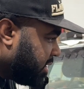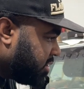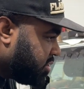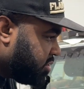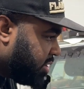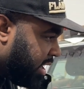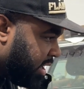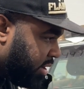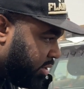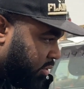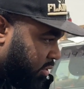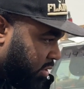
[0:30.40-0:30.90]

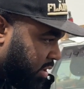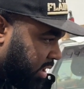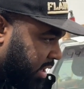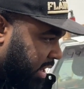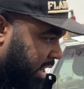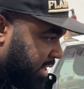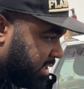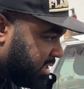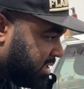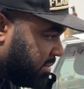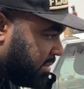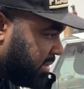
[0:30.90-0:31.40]
try to
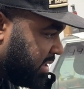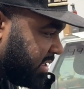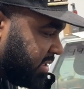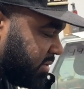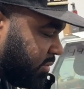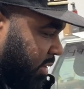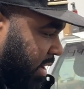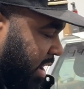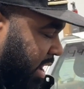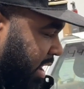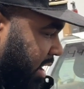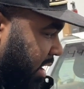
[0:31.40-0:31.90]
organize some of this
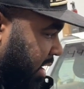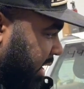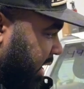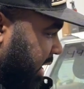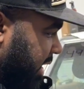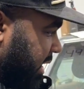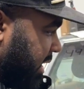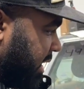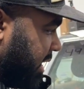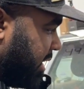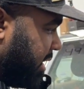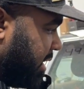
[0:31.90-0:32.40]
wiring
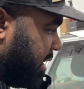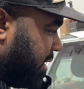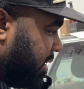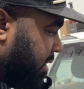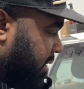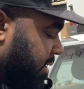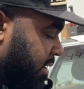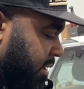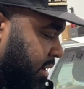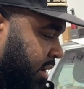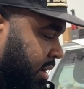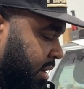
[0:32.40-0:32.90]
in here,
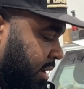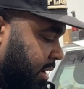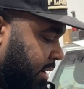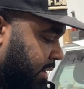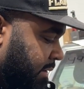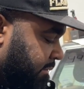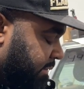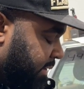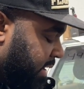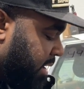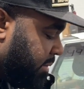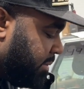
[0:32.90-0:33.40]

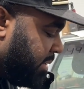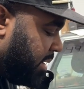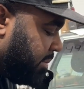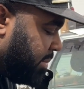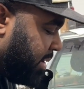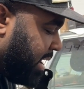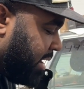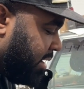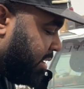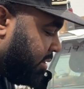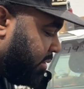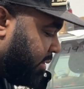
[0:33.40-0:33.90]
find my
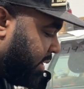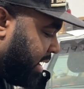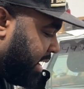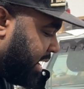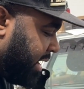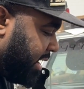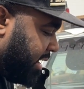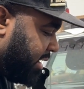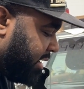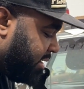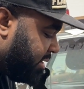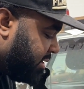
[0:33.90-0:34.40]
power
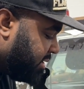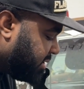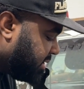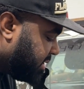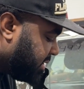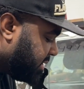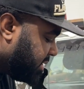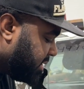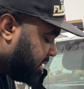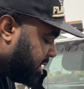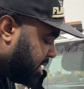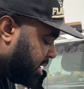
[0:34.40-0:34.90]

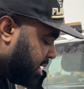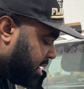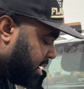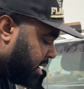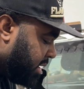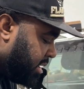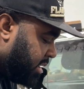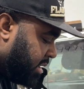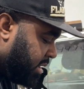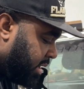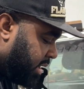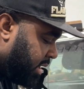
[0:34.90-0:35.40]
wires,
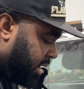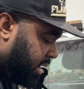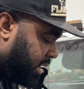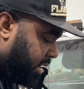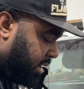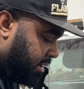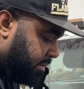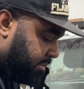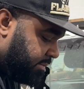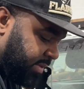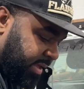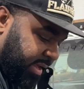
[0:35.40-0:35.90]

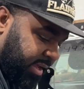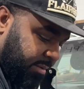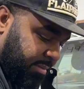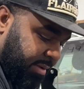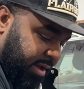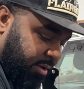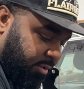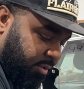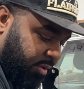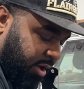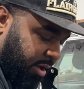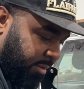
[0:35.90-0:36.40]
think
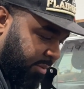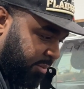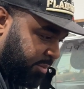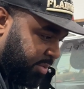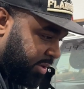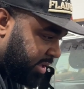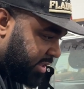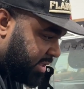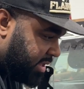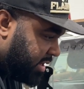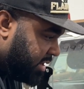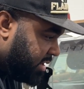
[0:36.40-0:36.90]
about where I'm gonna
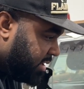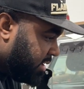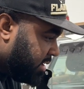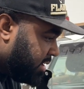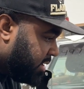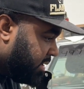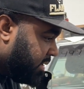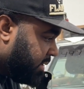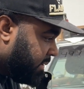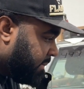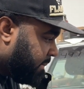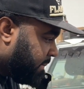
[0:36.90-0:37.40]
put the
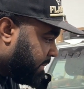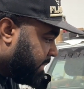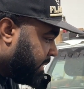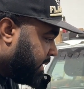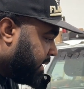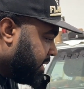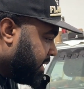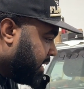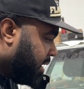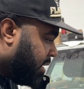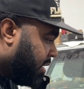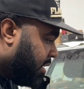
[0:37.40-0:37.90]

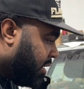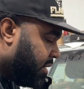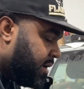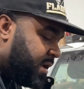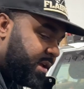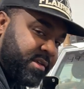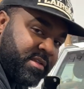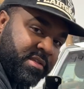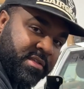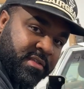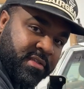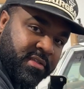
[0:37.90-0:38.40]

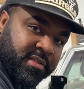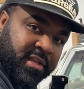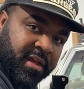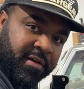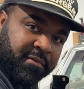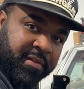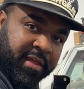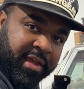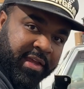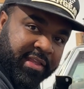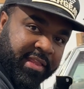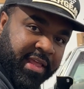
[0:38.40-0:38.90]
harness and stuff
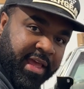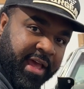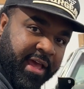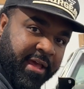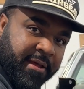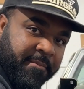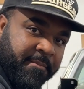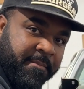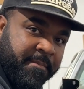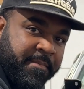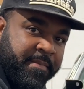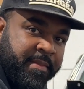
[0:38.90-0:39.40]
like
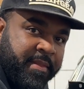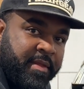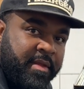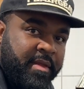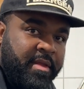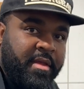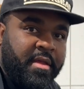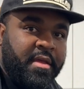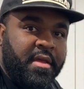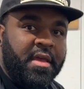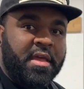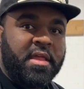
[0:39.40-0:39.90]
that,
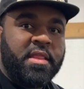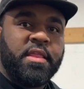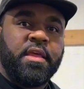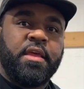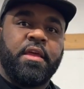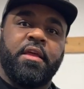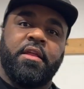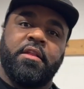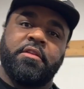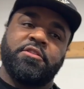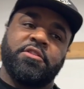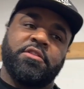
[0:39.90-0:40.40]
and
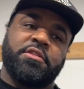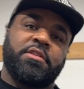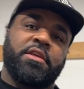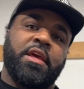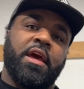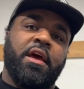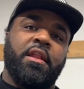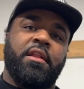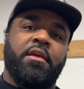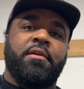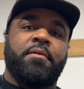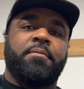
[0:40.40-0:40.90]
then just
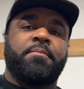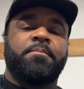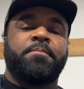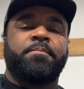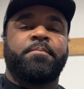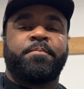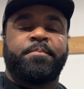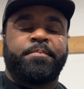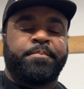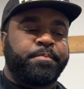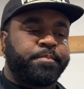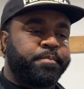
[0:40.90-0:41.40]
kind of
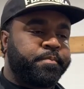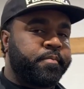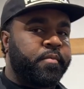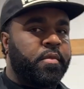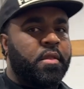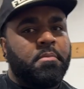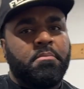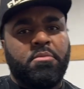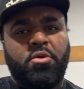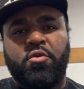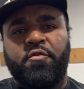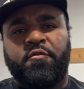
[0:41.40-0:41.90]

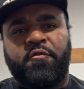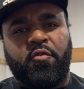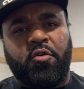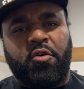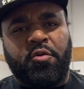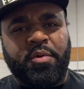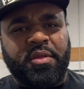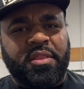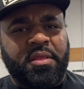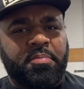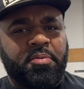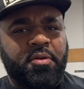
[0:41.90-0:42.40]
move forward
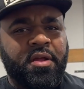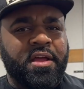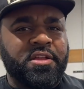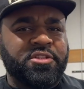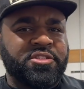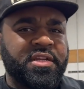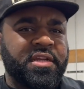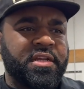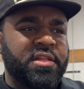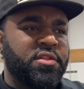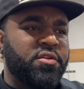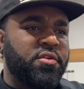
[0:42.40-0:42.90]
with the
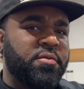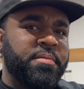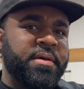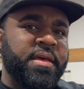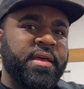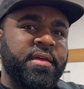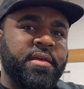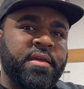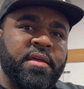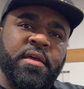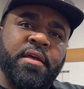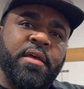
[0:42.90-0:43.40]
project a little
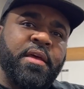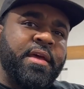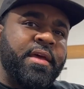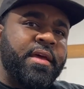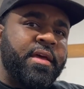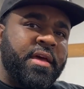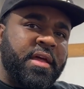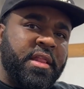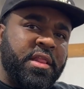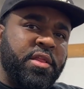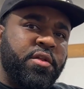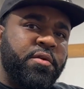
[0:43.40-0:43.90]
bit
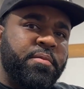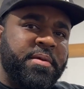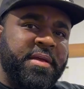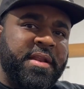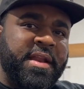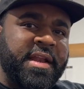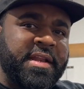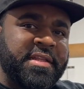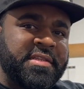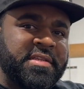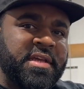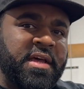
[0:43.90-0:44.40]

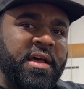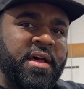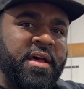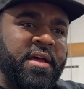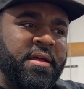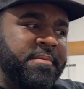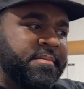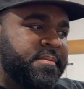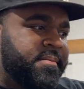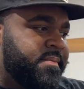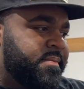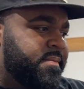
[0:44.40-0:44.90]
at a time.